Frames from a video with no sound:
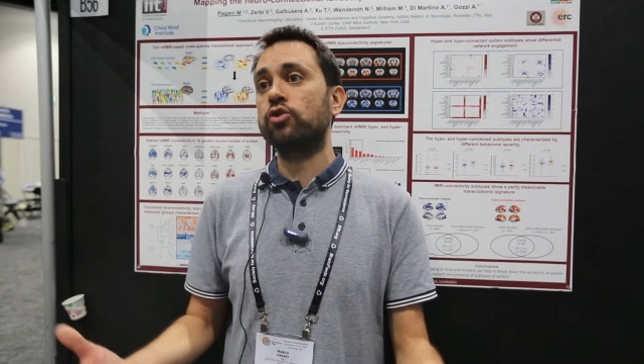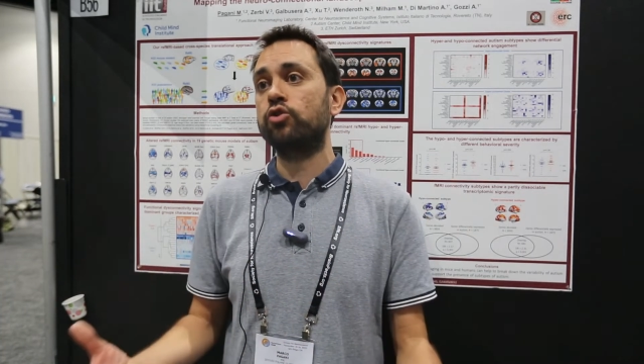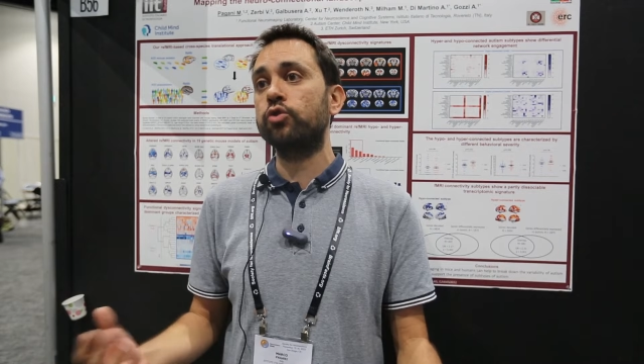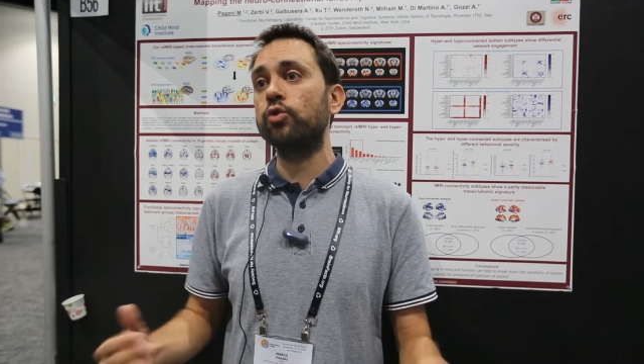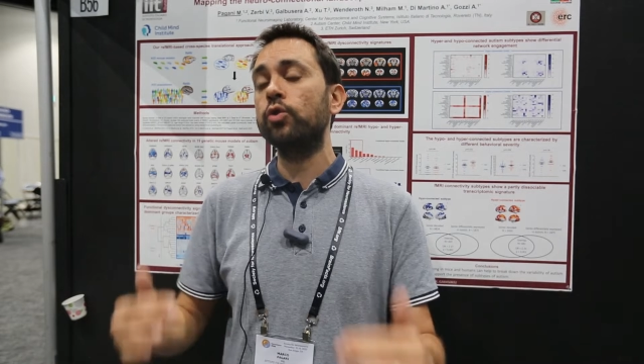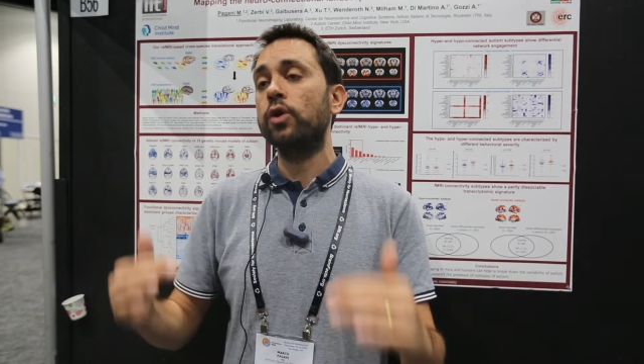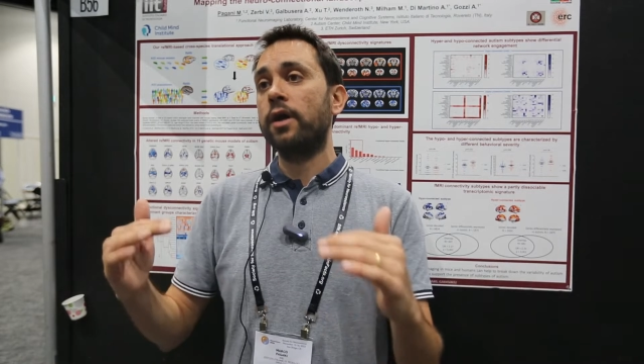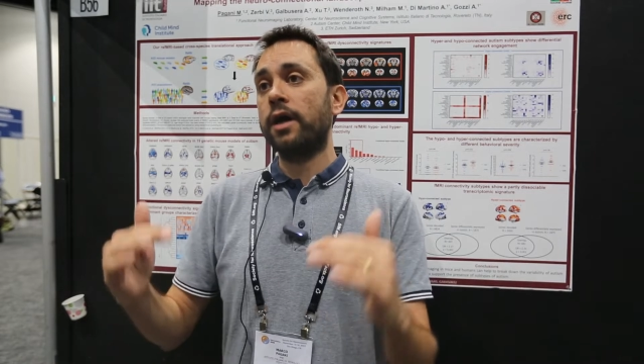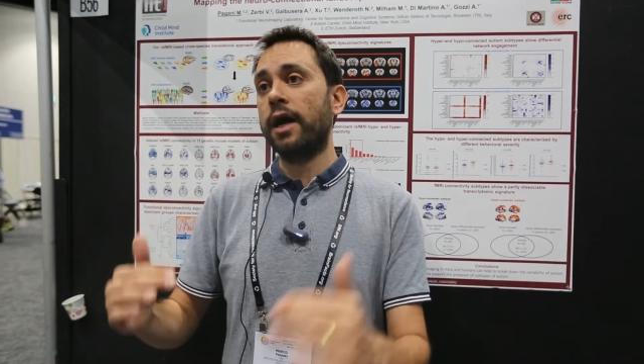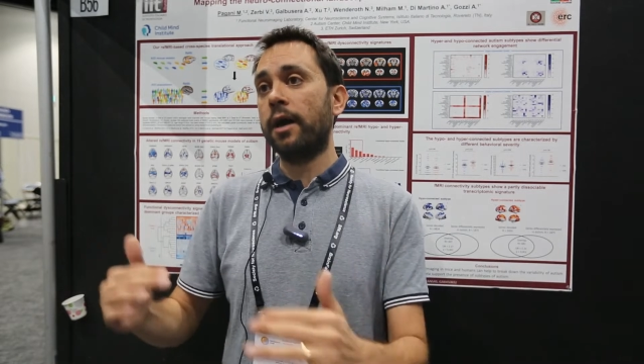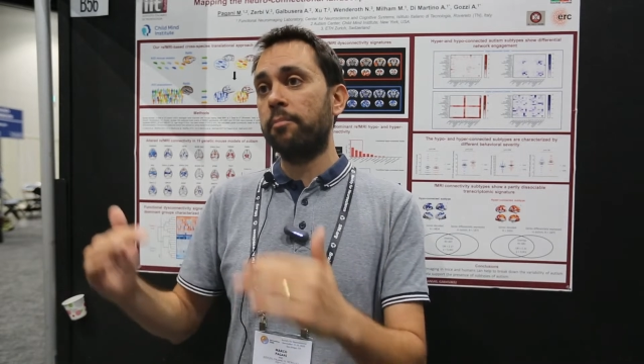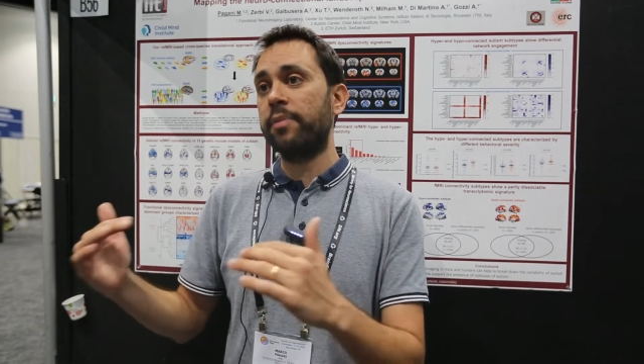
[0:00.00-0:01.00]
to
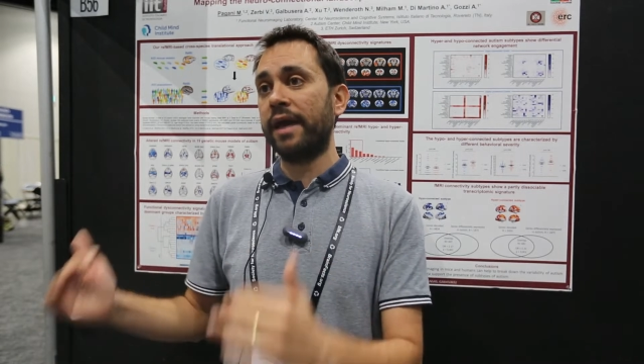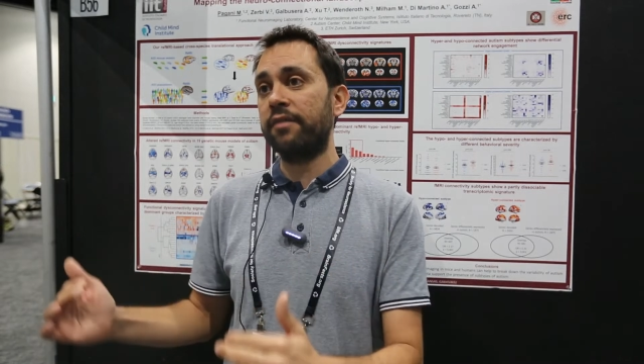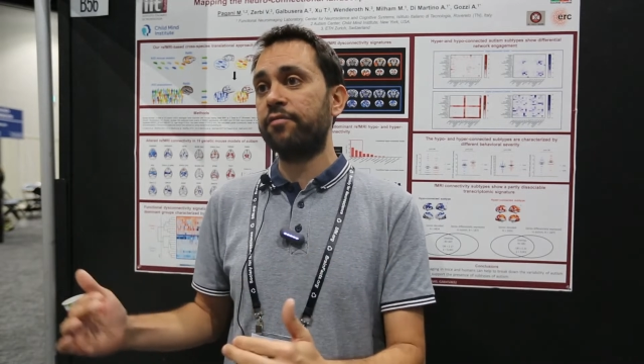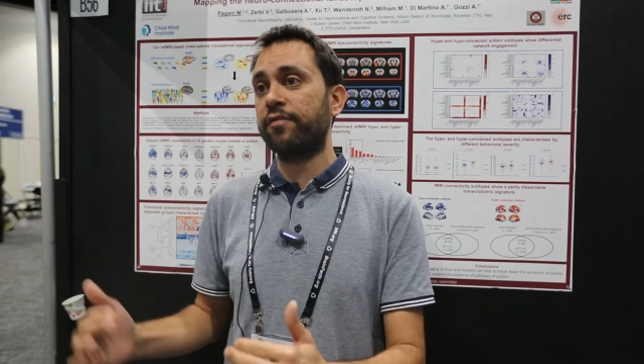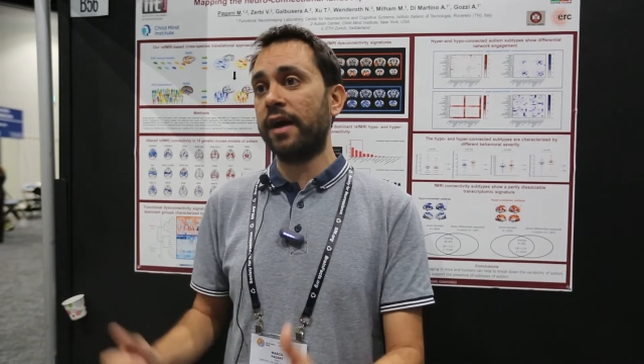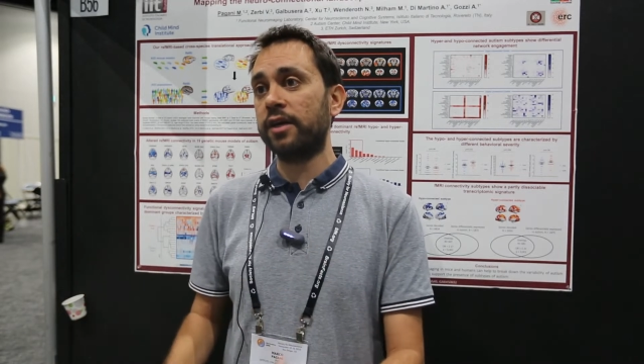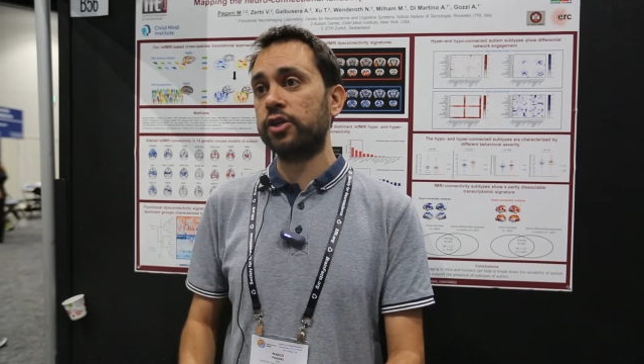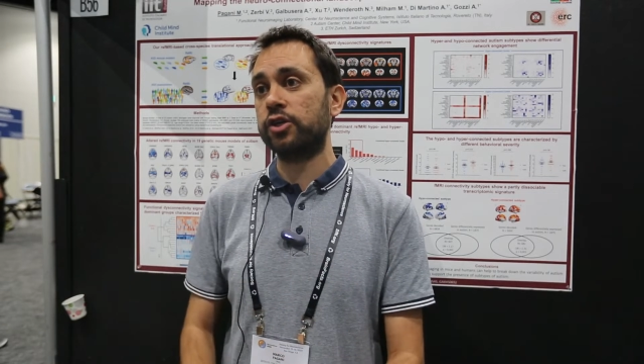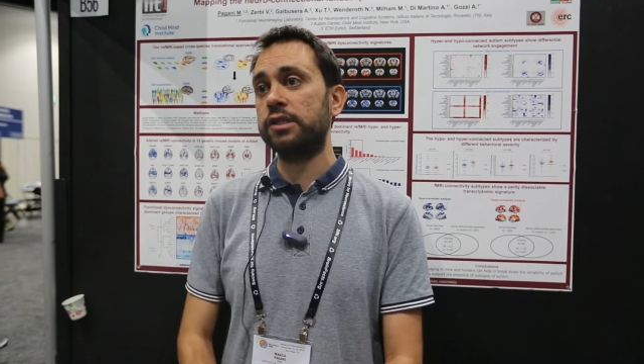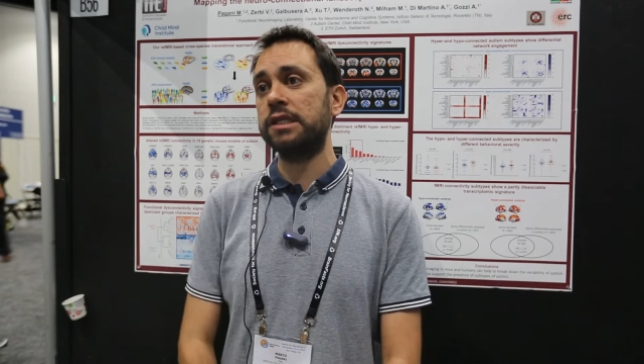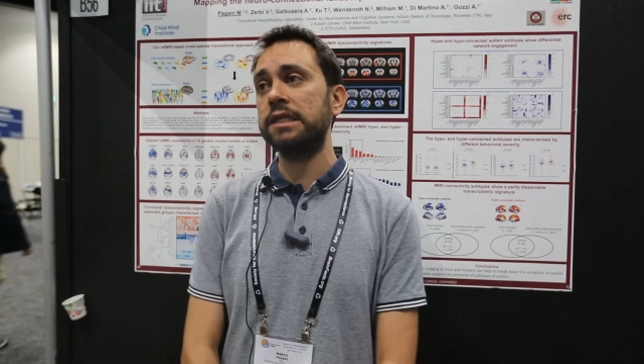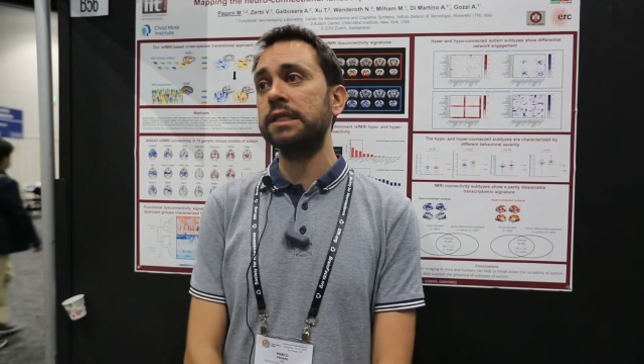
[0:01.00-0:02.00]
uh, brain
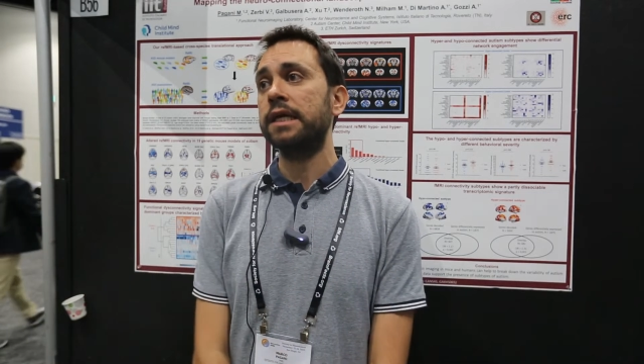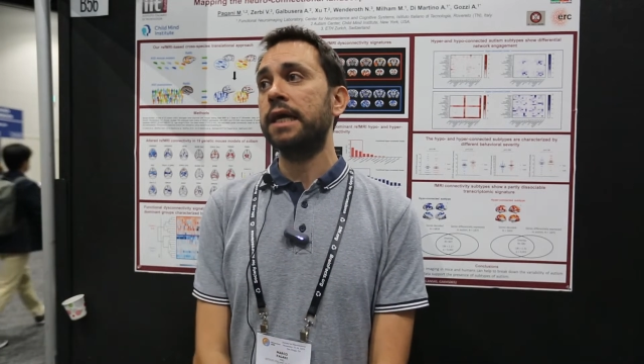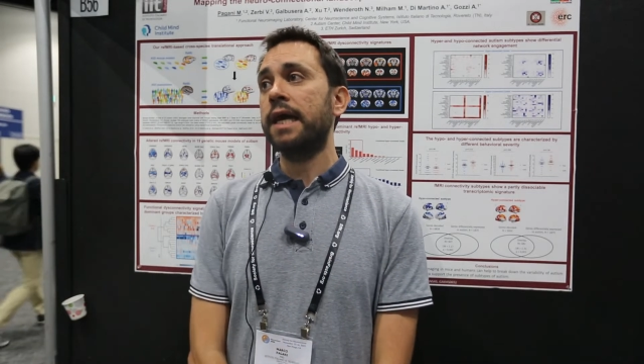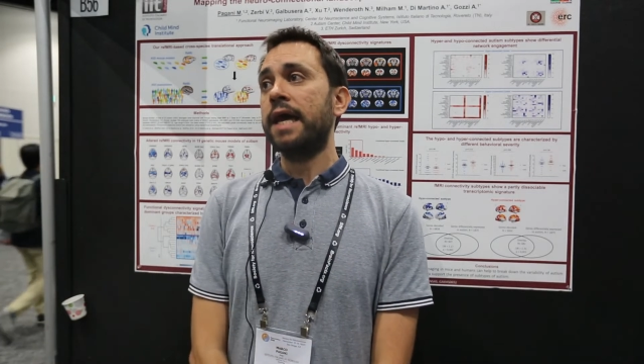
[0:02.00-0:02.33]
functioning.